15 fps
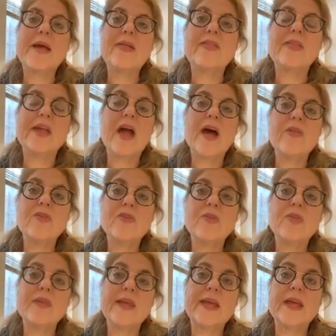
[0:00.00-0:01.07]
The other
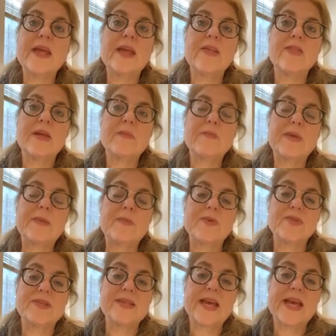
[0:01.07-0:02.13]
thing that people
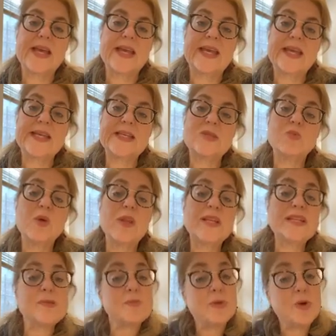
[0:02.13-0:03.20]
say is, well,
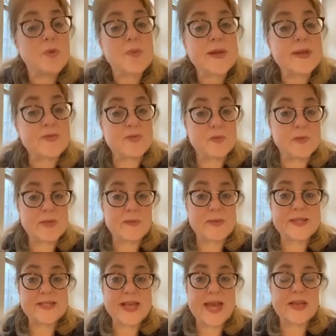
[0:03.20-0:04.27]
it's appropriate for me to be
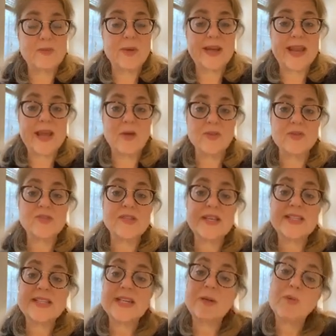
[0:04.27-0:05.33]
sad right now. There's like
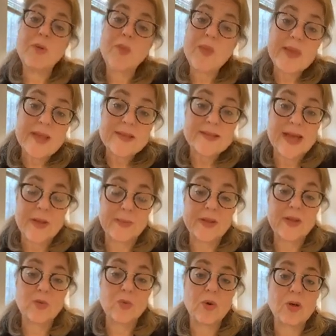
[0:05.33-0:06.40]
terrible things happening
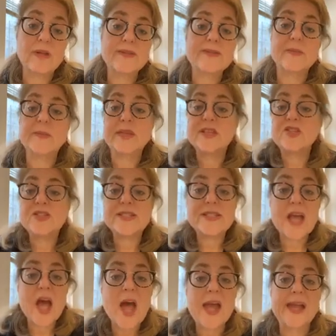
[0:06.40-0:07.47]
in the world. Somebody just
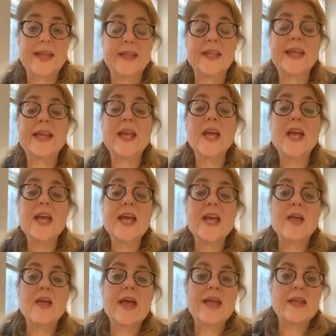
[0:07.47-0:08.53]
died. Like,
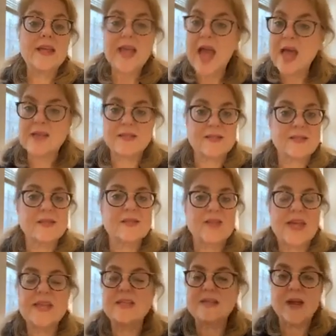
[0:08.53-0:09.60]
yes,
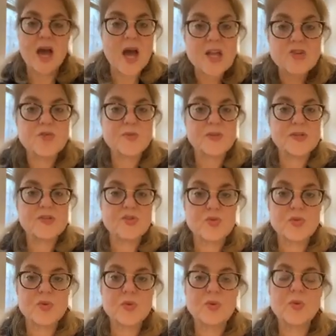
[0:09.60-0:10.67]
that is 100%
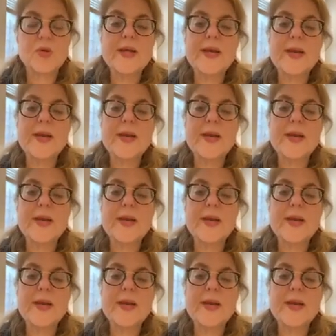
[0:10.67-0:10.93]
true.